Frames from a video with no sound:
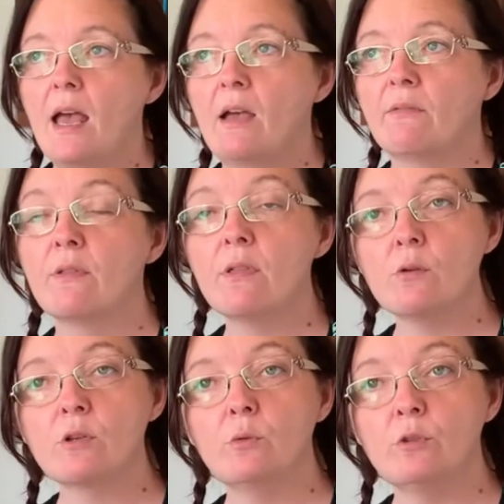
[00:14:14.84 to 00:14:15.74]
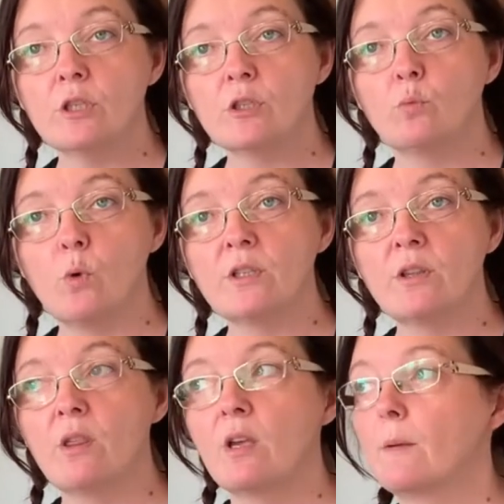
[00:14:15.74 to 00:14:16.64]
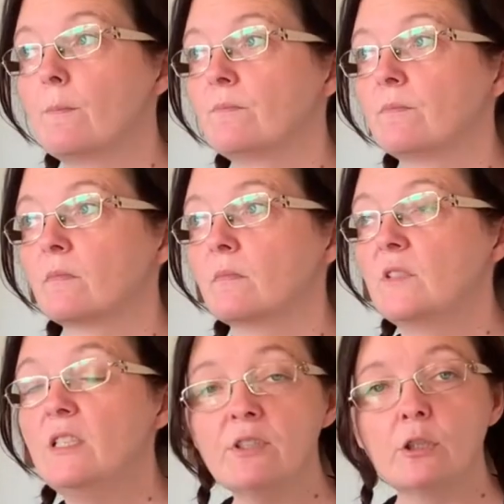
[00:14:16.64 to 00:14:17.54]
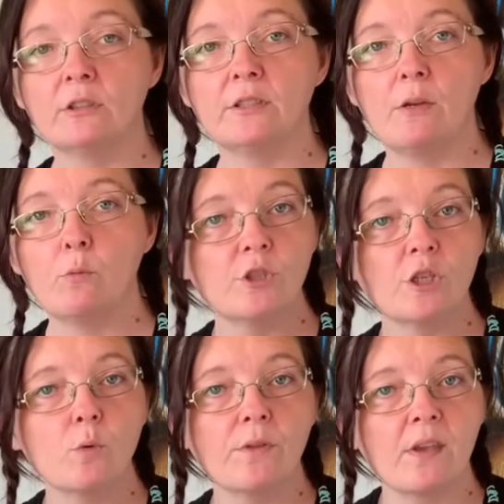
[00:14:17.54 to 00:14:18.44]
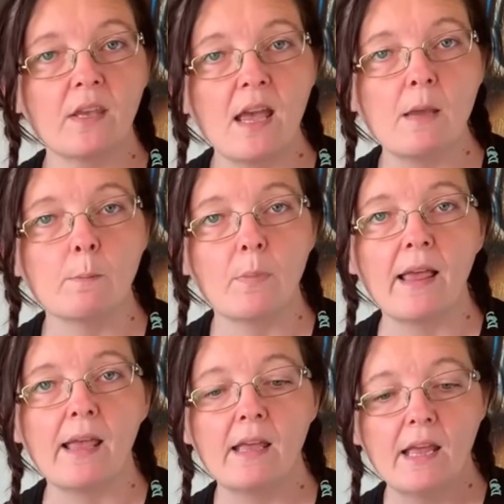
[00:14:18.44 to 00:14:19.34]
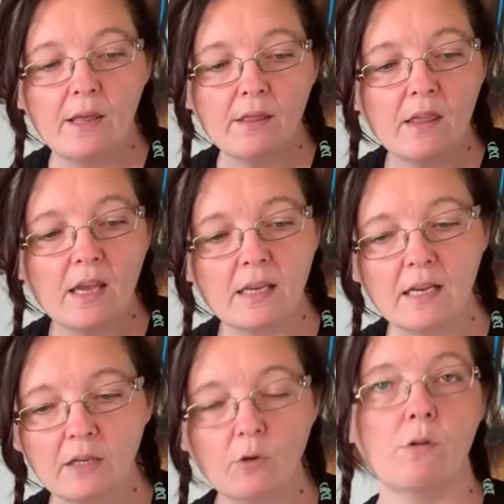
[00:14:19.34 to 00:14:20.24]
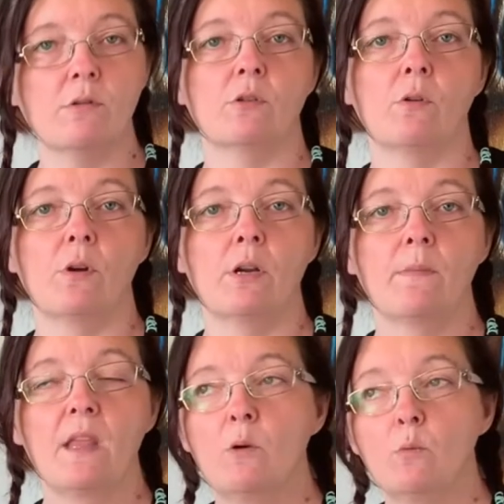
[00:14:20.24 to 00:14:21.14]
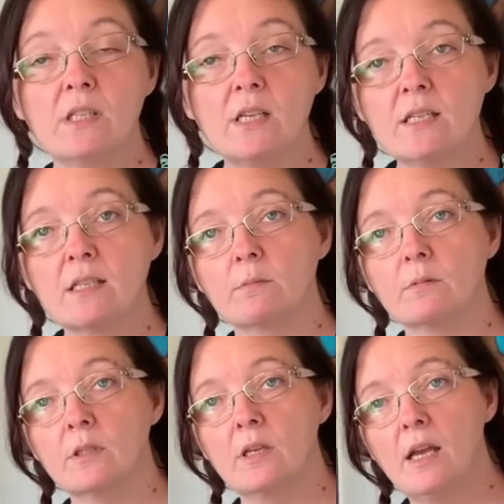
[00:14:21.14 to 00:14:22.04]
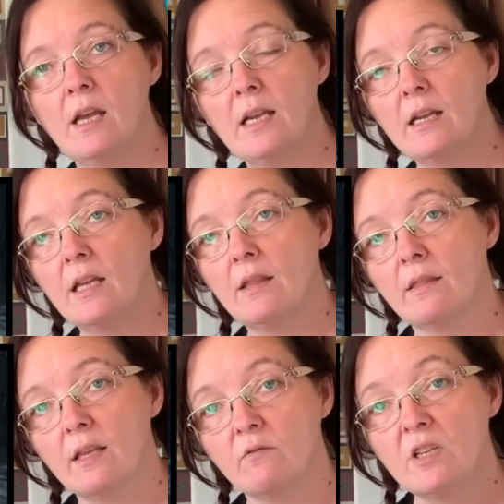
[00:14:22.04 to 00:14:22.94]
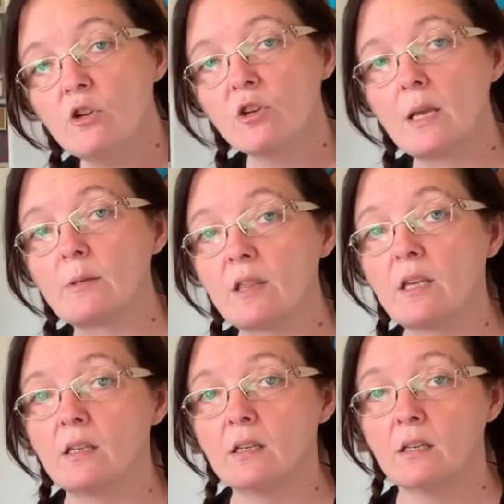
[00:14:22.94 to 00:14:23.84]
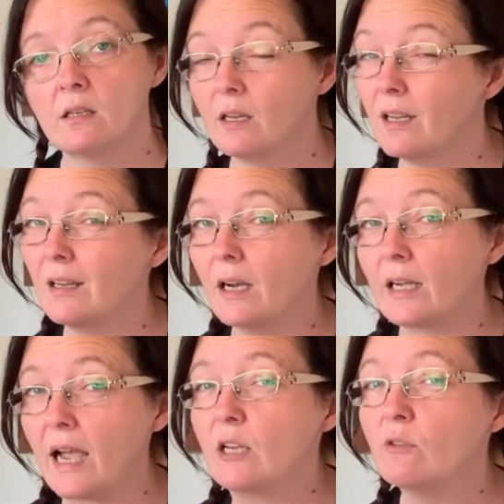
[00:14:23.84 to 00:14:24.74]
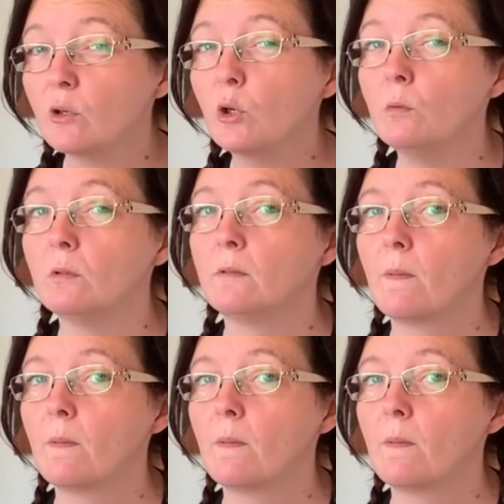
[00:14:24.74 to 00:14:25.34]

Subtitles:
For those who just want the difficulty, just want the gameplay, they can ignore the story, which is in video games, I think, kind of cool.